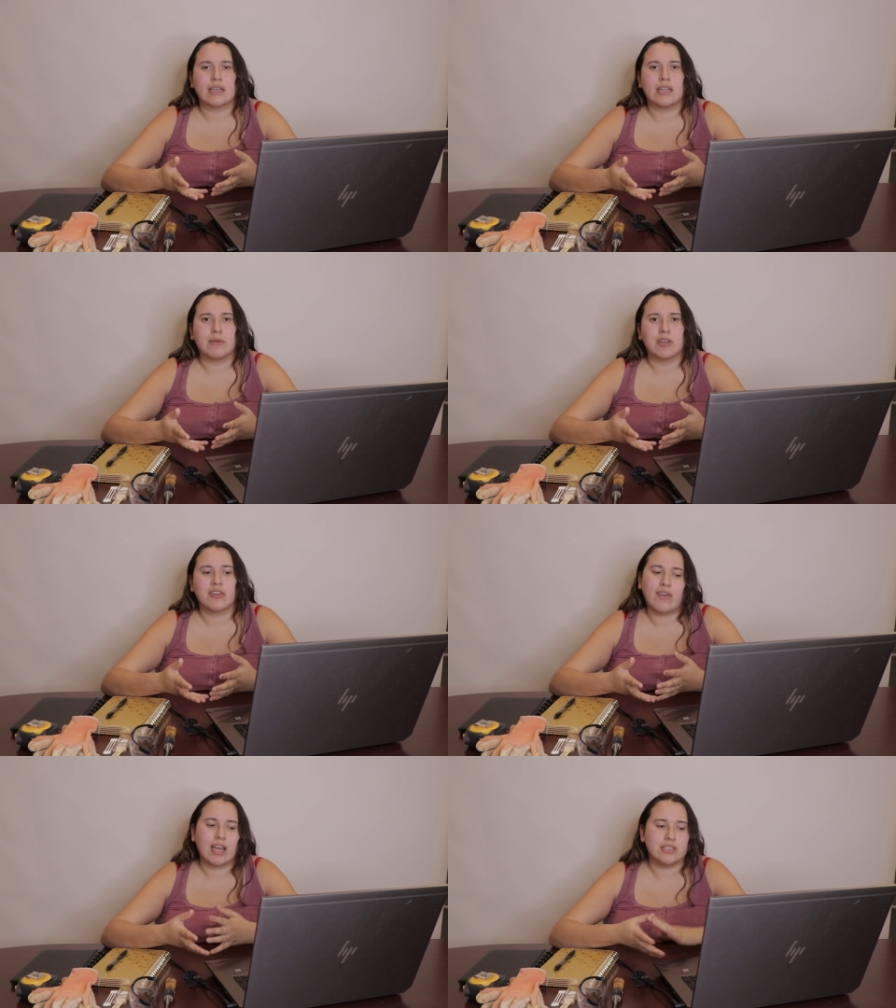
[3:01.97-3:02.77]
academic
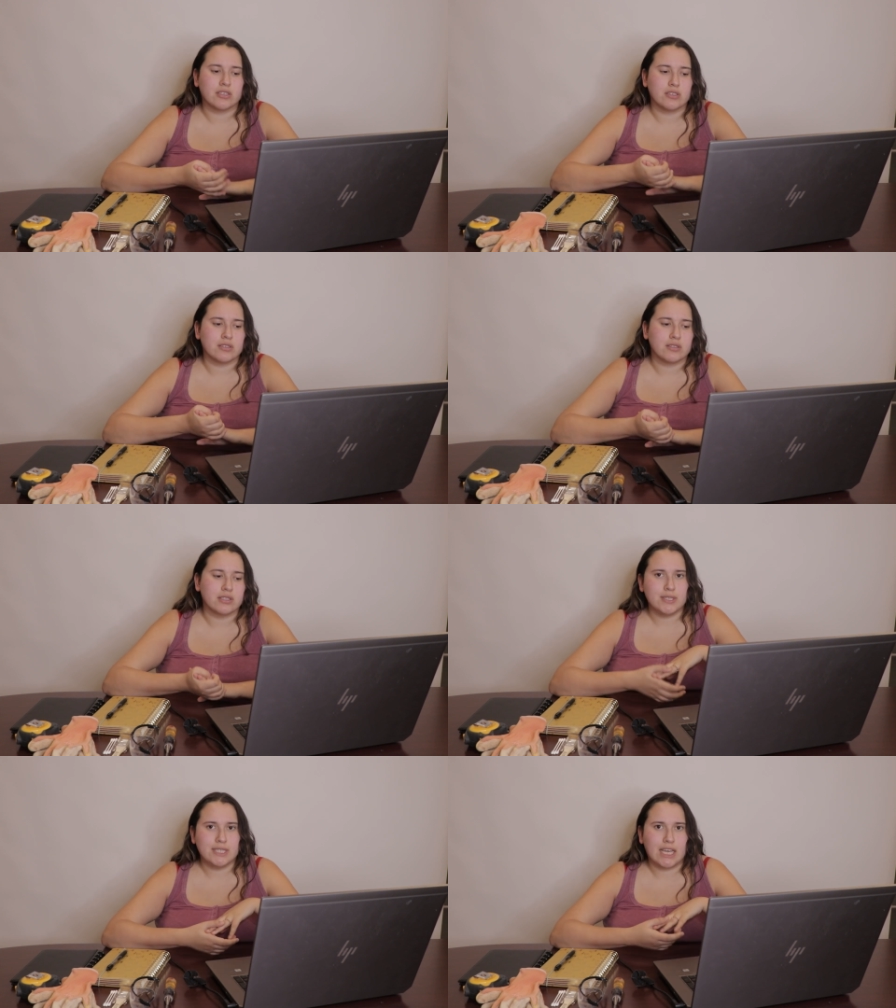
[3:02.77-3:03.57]
advisors,
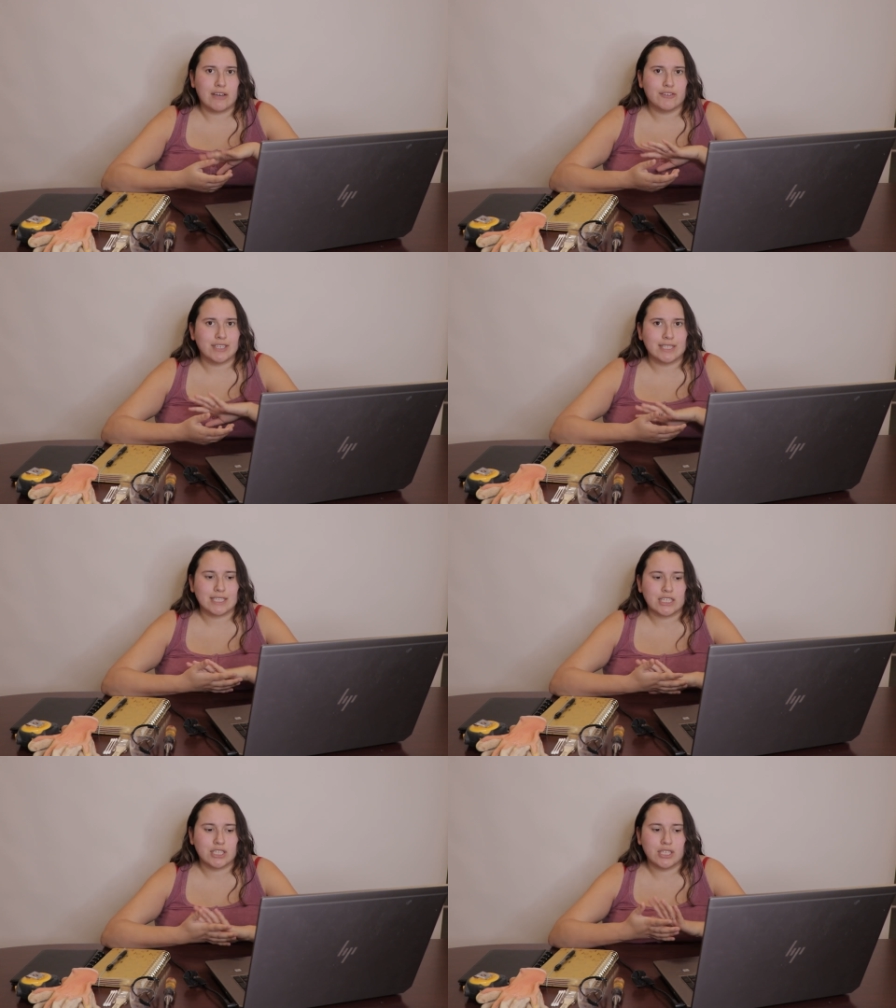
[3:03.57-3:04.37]
UCF
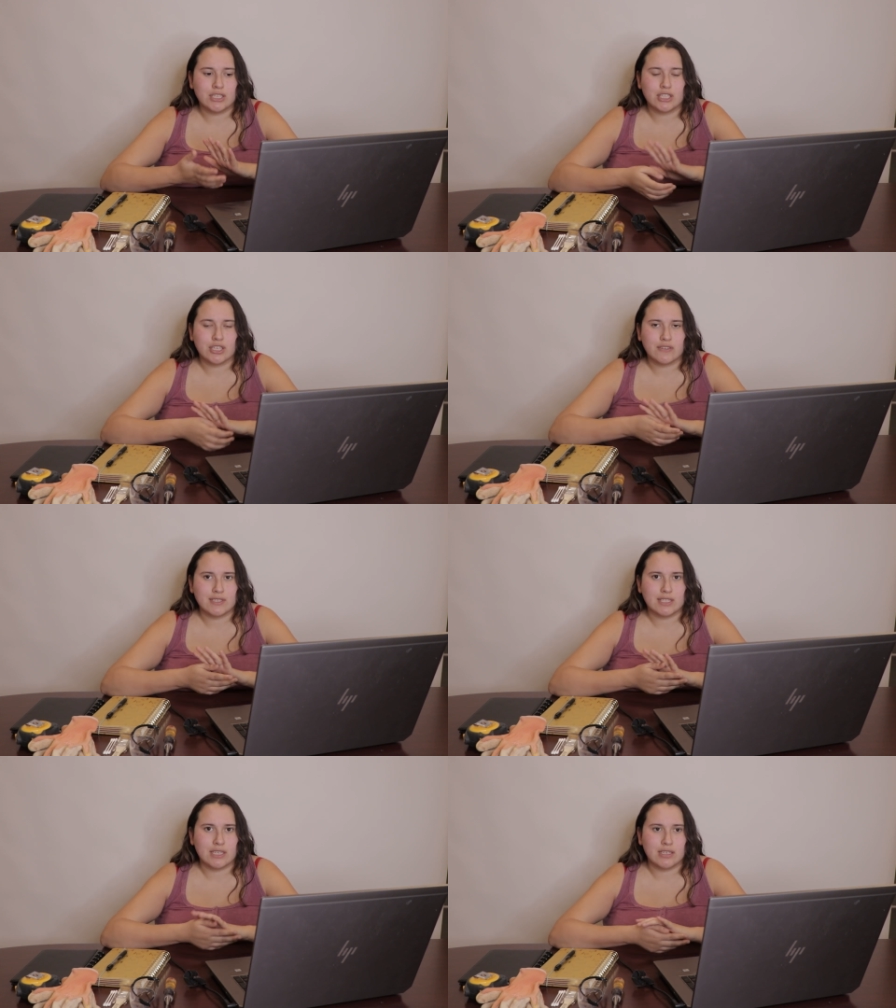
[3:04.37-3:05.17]
transition
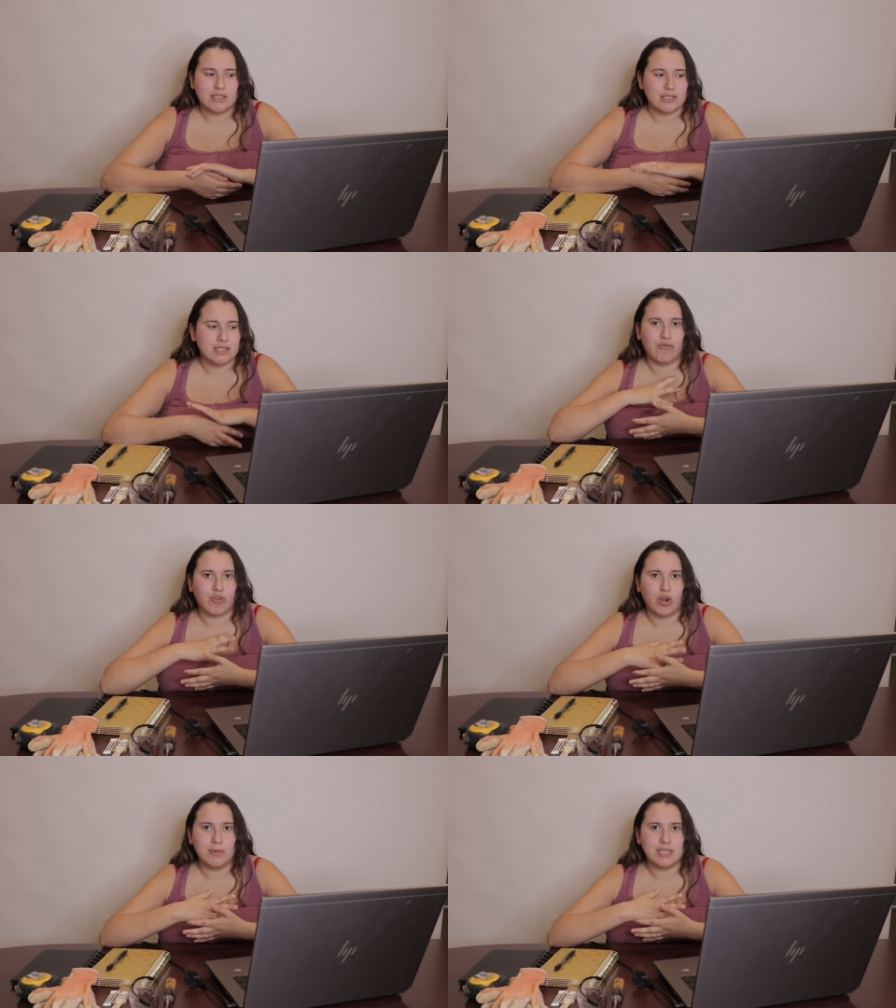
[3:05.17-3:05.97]
services,
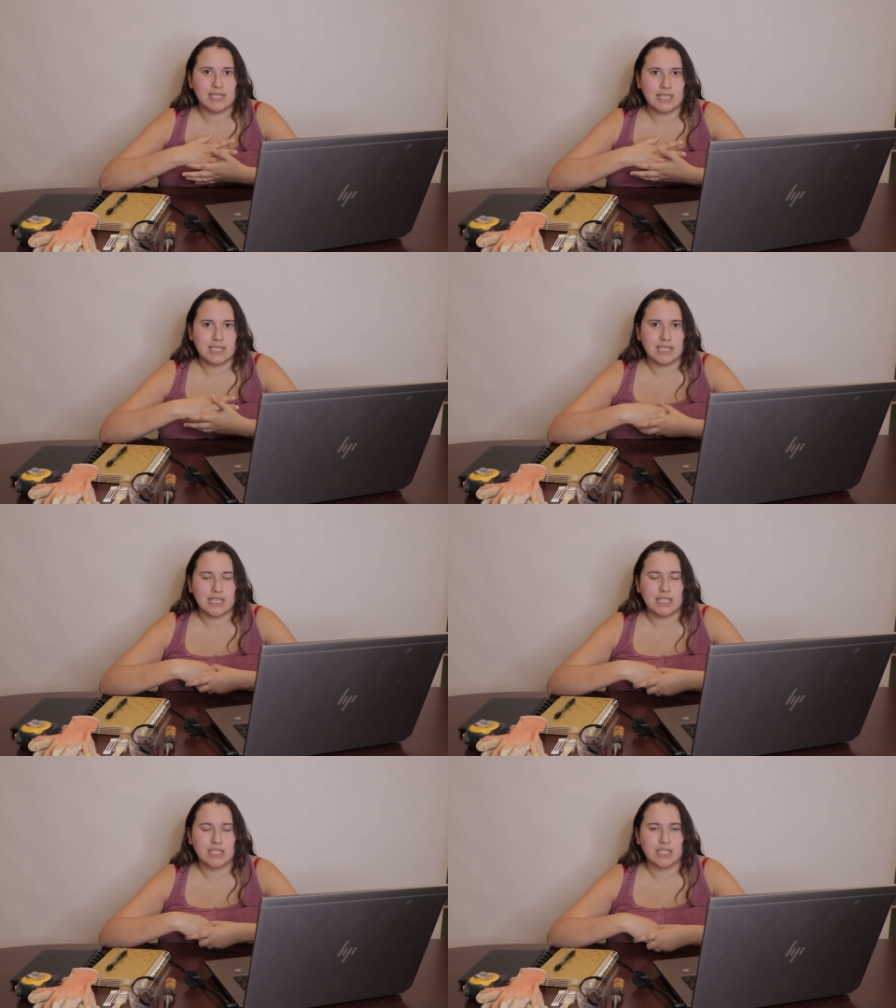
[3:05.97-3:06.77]
enrollment
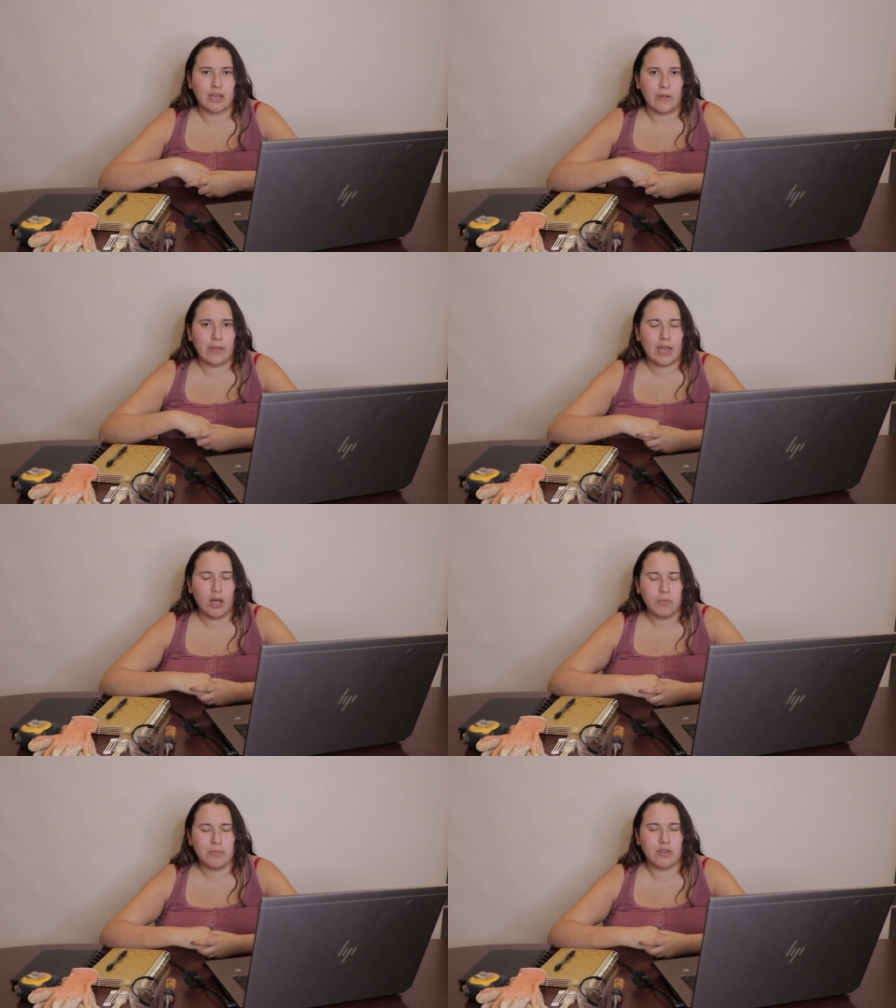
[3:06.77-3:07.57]
assistance. So they
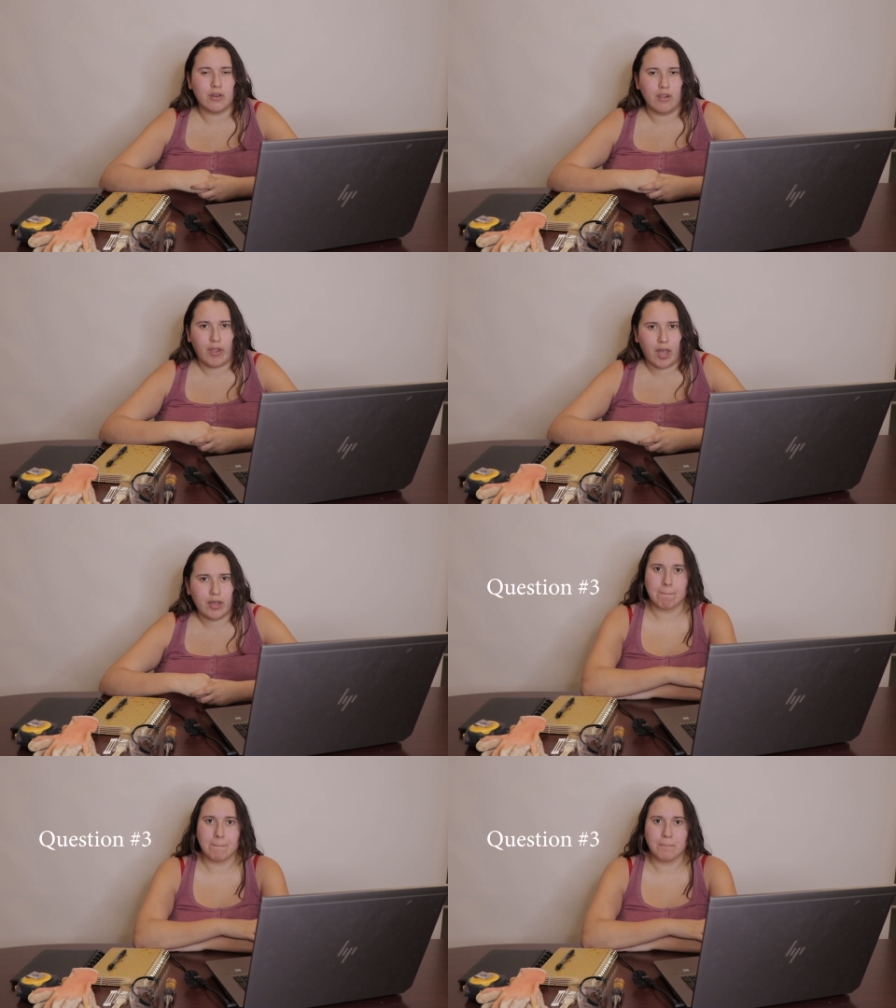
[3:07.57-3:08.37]
helped a lot.